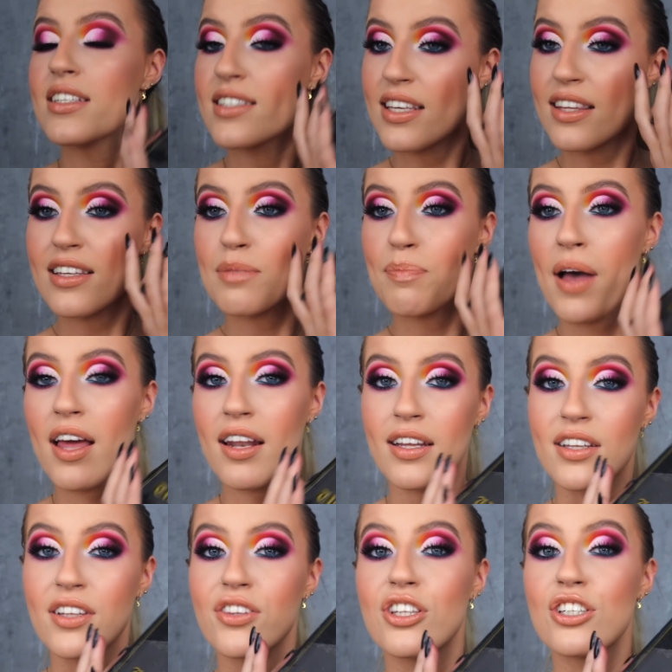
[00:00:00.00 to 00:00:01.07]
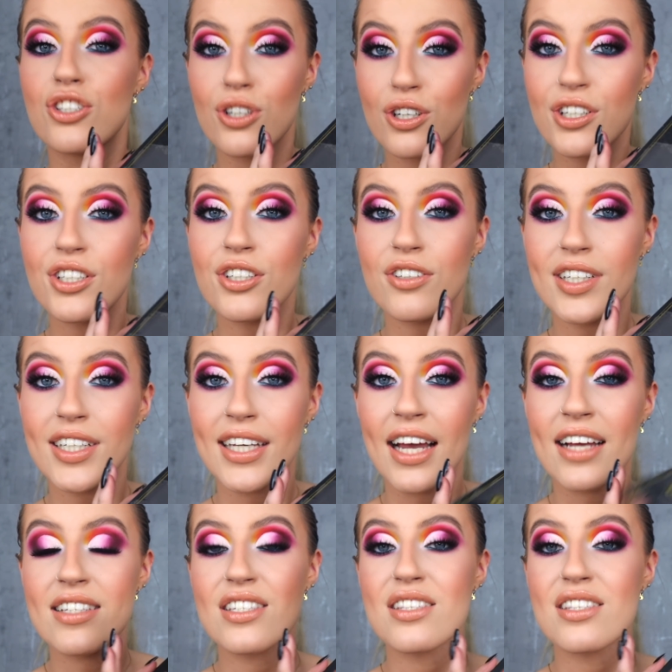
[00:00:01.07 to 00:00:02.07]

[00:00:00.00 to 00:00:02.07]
See this palette? The dirtier it gets,